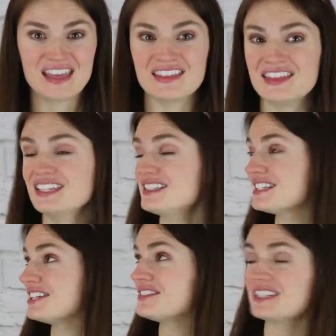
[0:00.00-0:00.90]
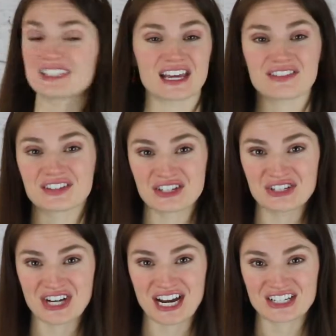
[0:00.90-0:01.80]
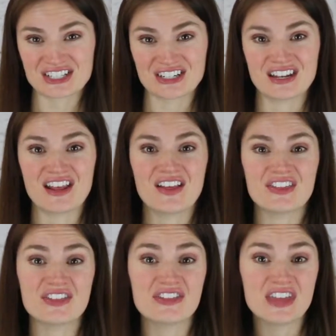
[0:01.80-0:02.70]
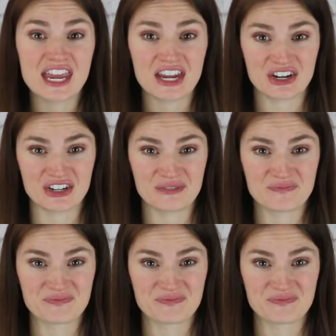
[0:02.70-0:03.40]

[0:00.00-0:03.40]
This gives us the contraction there.